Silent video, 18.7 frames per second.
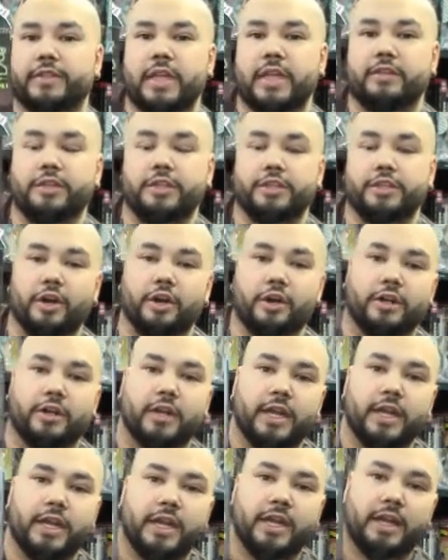in the Dark.
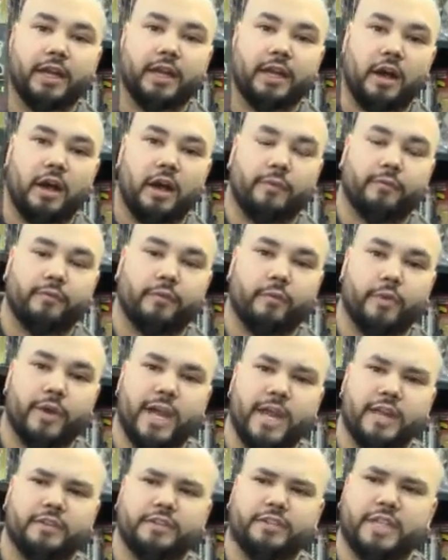Um, from what
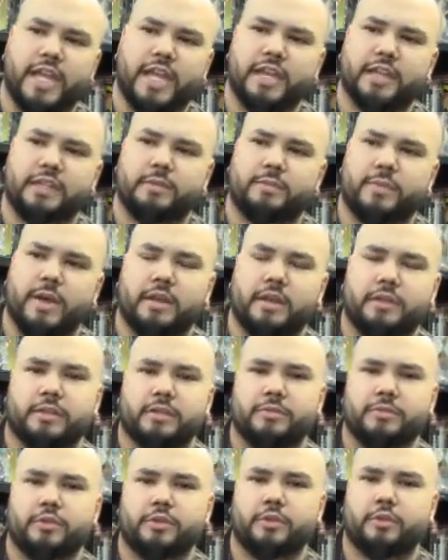I understand, it's about
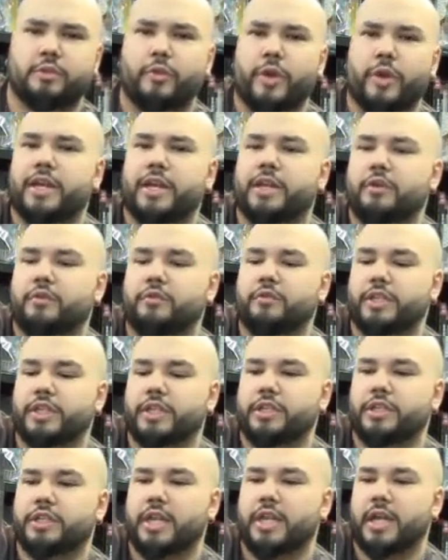some sort of radio
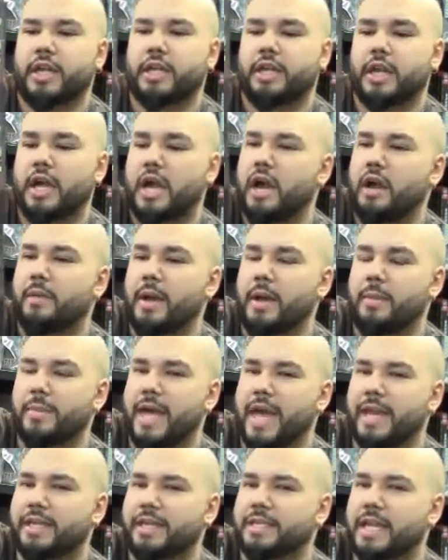DJ. Um, I'm
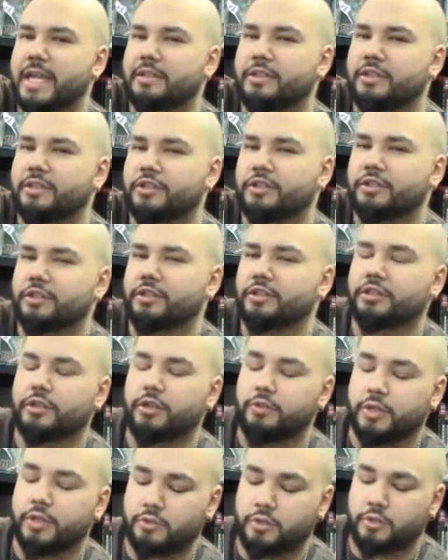not exactly sure.
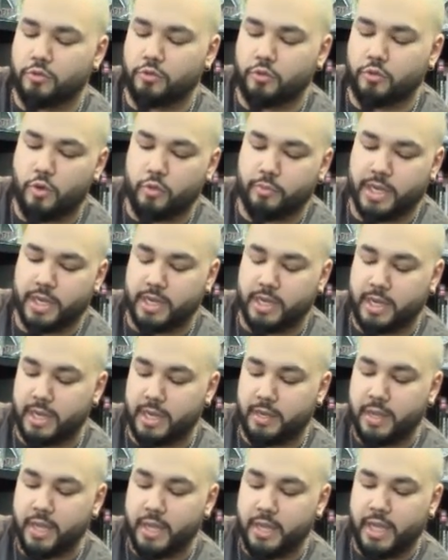Don't don't quote me on
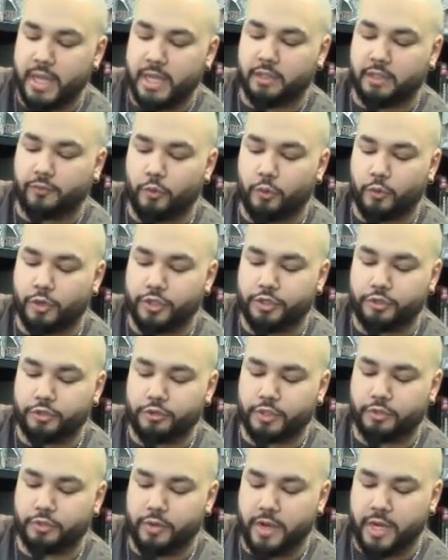that. It's four
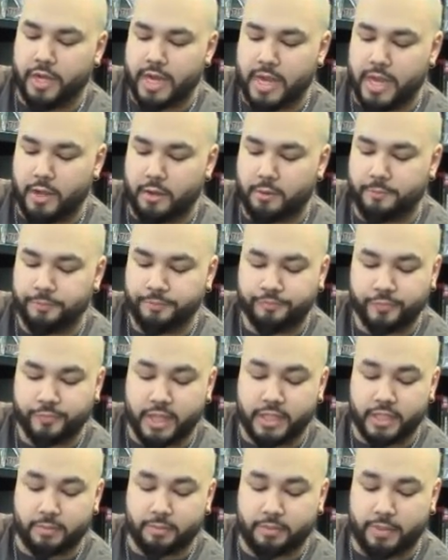issues in right now.
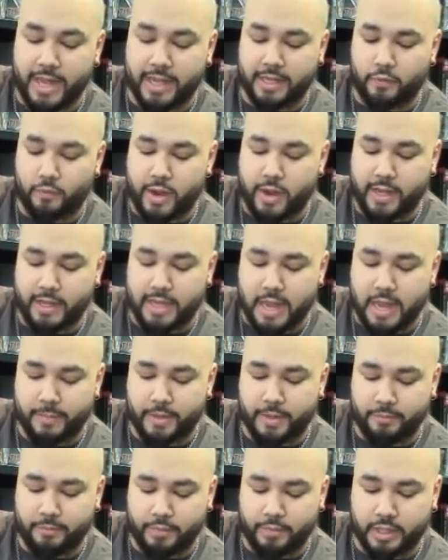It's a black and white
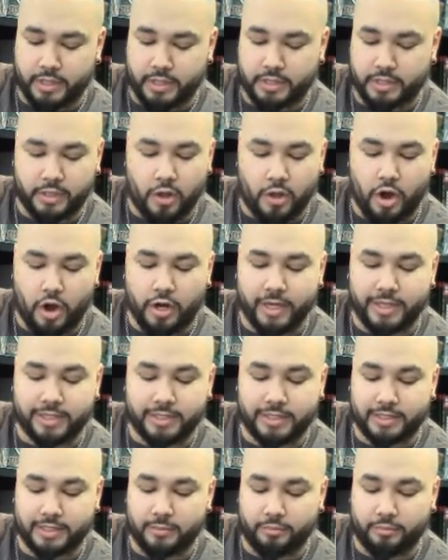comic, but the art
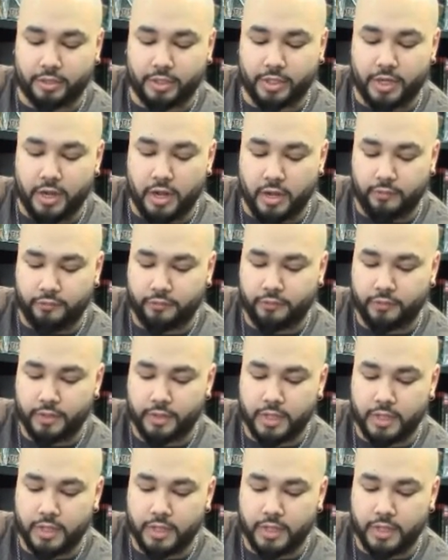is simple enough,